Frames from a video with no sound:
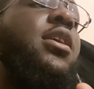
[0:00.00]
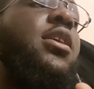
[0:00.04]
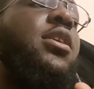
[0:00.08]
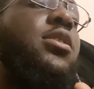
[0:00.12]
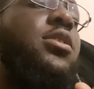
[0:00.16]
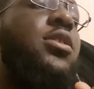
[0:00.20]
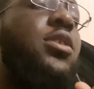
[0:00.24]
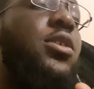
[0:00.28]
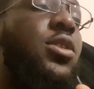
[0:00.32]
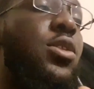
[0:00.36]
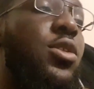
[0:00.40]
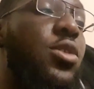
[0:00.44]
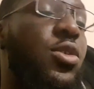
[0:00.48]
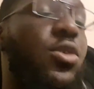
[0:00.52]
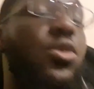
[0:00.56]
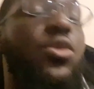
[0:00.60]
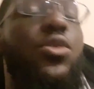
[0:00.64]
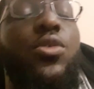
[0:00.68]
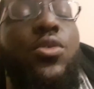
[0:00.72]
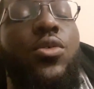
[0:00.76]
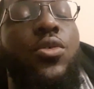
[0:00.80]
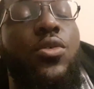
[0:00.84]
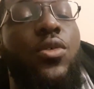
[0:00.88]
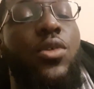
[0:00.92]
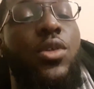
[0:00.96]
the
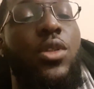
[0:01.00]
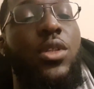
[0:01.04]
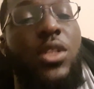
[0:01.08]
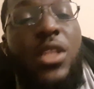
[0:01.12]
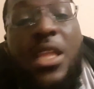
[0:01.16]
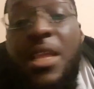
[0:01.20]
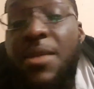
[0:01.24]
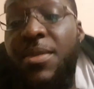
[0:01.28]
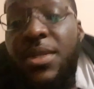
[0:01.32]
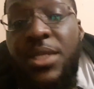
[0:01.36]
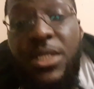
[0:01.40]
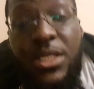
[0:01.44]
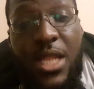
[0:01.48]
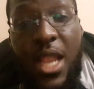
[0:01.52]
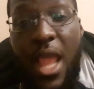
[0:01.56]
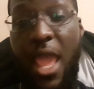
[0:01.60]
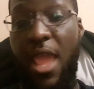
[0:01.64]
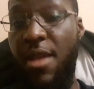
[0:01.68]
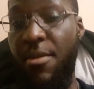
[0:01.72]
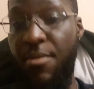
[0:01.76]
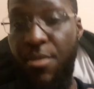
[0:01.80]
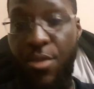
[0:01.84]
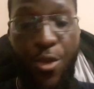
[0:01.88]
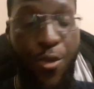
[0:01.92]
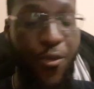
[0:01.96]
new Demon
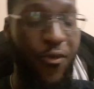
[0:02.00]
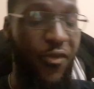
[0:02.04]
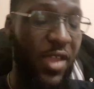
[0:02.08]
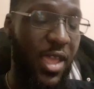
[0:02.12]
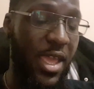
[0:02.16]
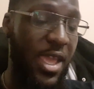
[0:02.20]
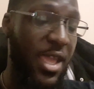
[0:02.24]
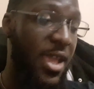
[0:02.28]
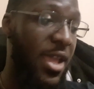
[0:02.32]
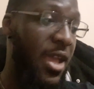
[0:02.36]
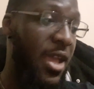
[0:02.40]
Slayer movie.